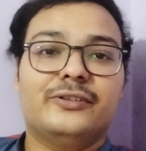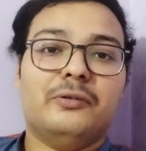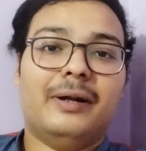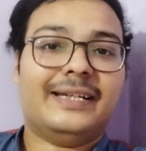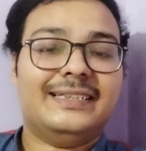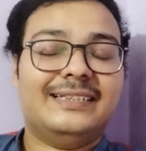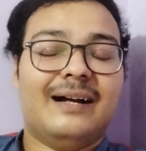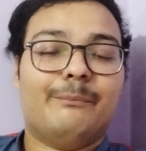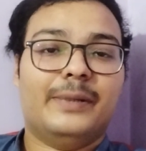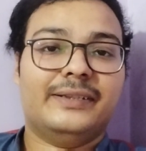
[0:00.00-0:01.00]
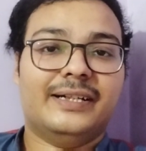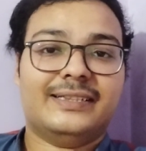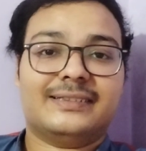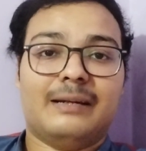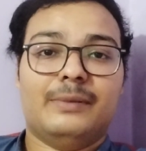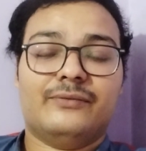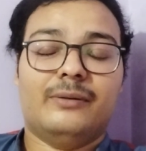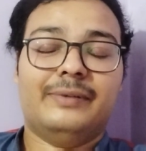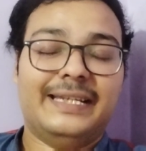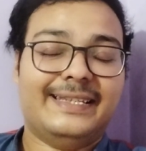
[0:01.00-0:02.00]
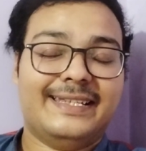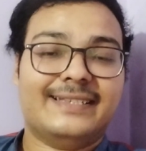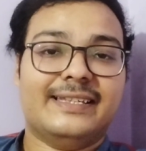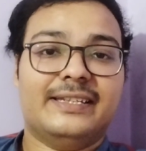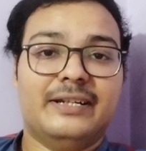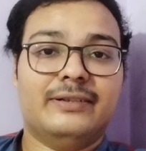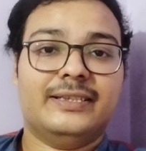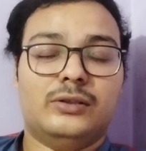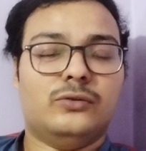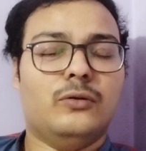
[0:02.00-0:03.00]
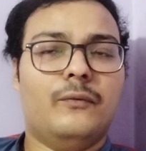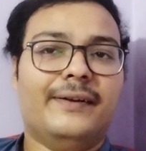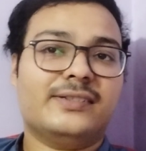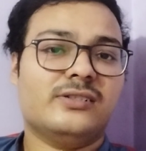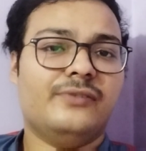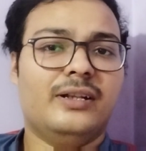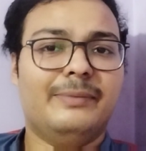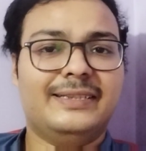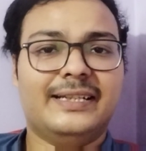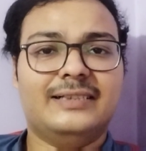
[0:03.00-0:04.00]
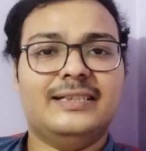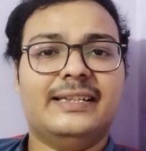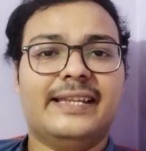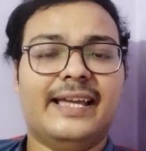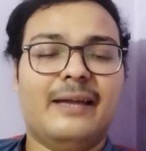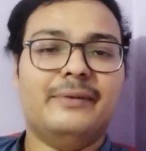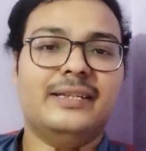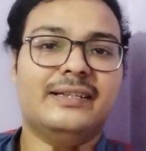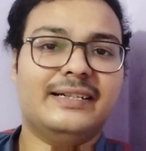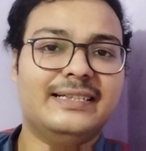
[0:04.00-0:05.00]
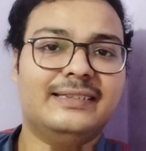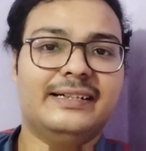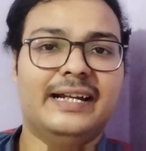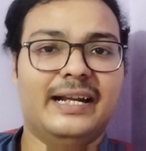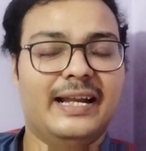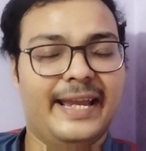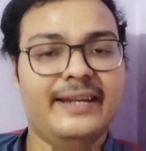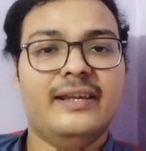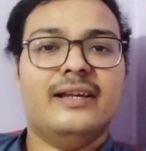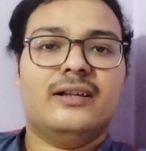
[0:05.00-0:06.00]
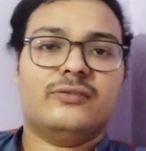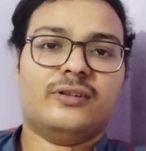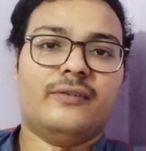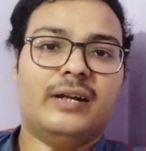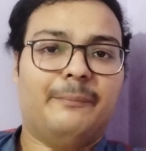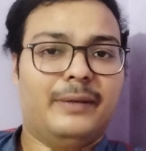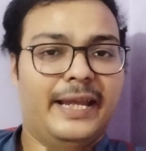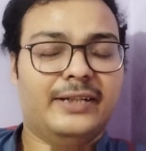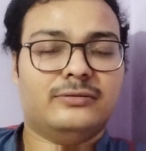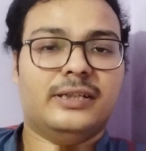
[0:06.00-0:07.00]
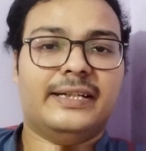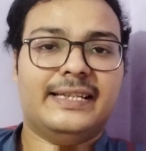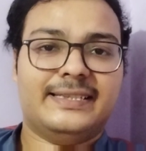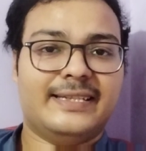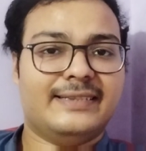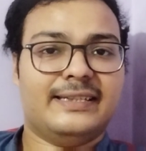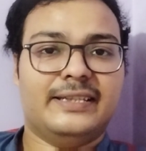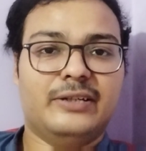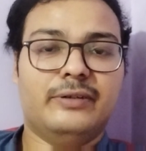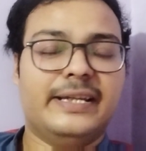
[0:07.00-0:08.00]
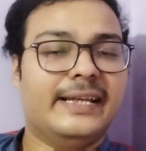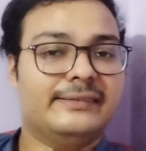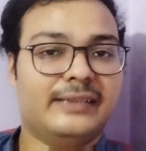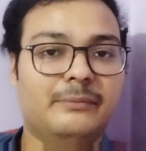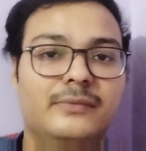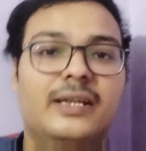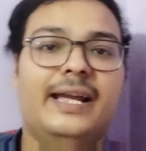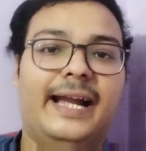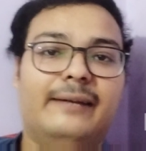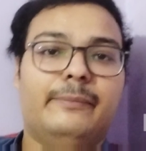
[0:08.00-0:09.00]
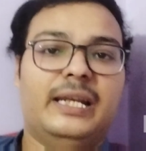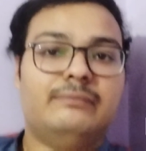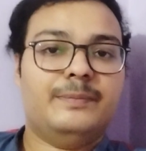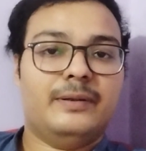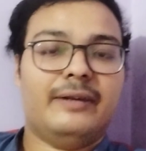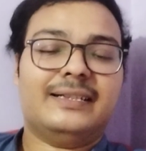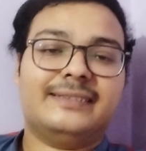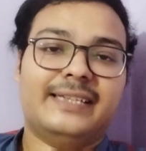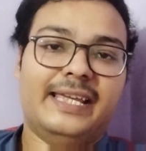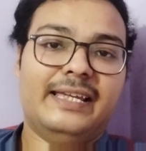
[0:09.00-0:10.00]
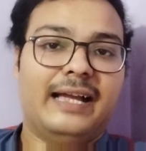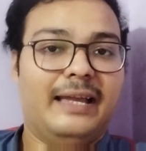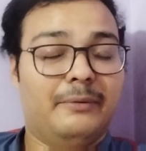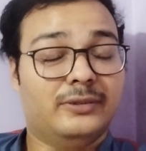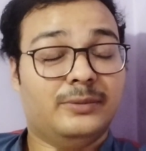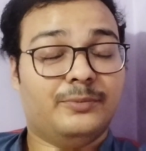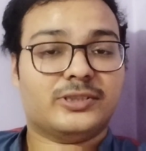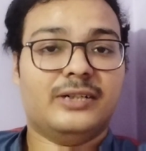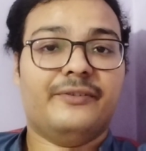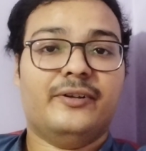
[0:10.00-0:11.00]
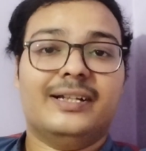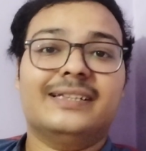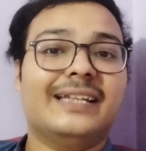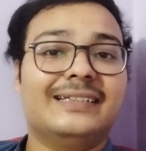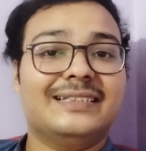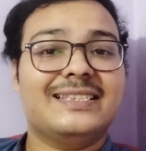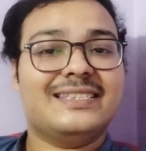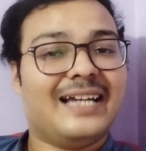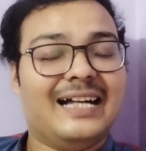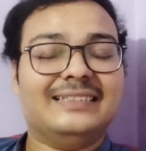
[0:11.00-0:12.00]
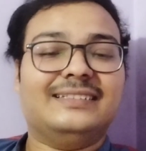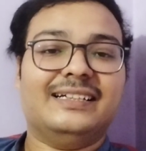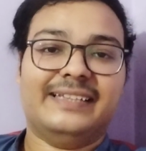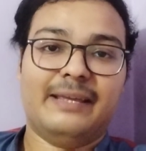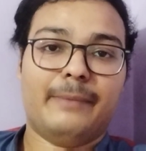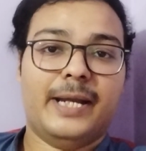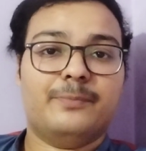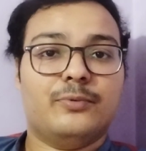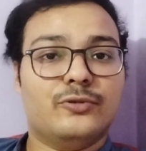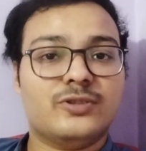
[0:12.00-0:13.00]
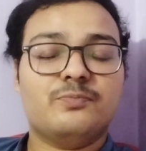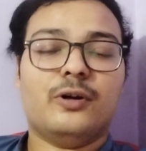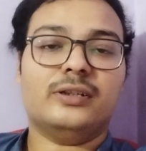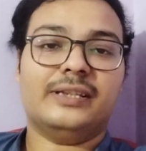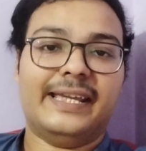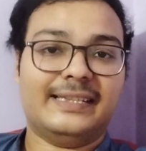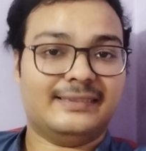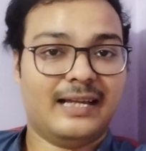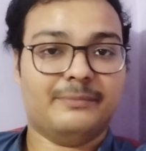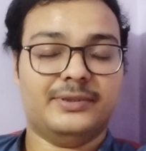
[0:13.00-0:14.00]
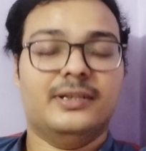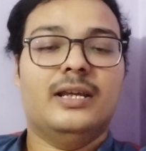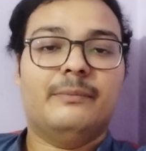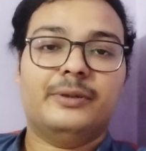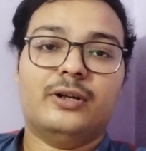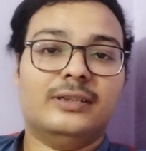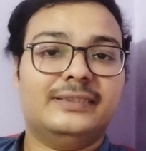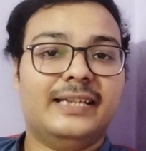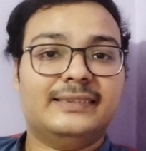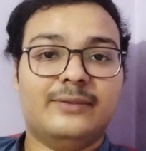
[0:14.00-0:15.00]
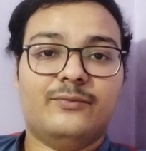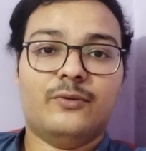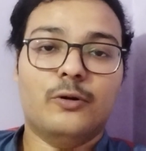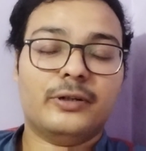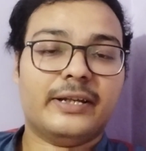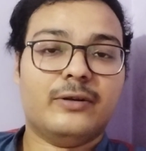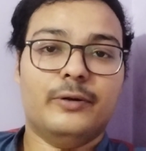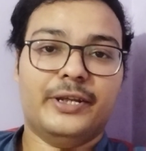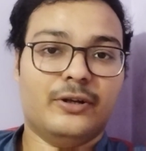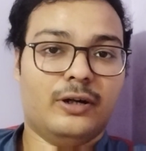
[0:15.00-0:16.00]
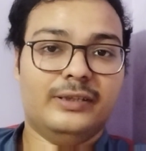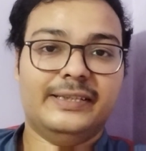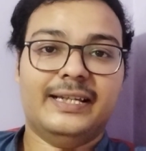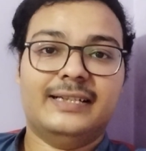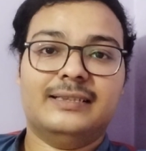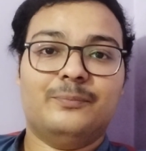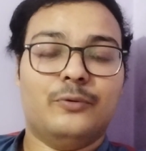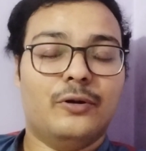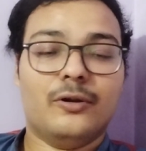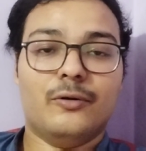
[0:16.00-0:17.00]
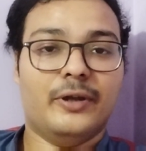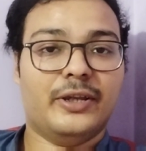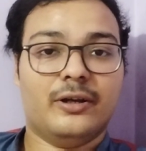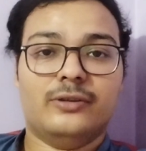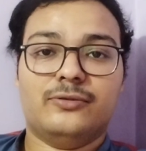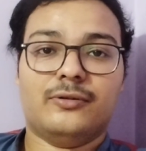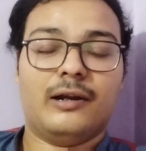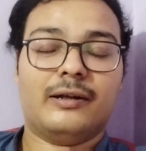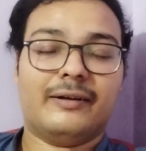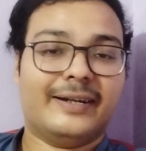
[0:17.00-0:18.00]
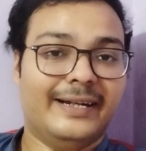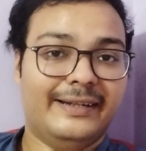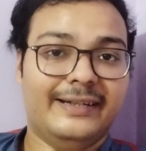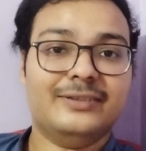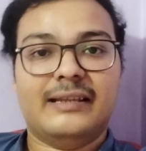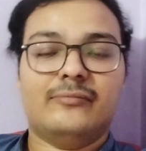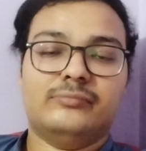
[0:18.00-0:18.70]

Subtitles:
So what is the update that is coming from TCS NQT? So first of all, basically that they have increased the deadline for applying to the TCS NQT exam. And many people were saying, I have also posted a video, that there is a chance that they might postpone the exams, because there is a vote going on, there is a poll going on throughout our country.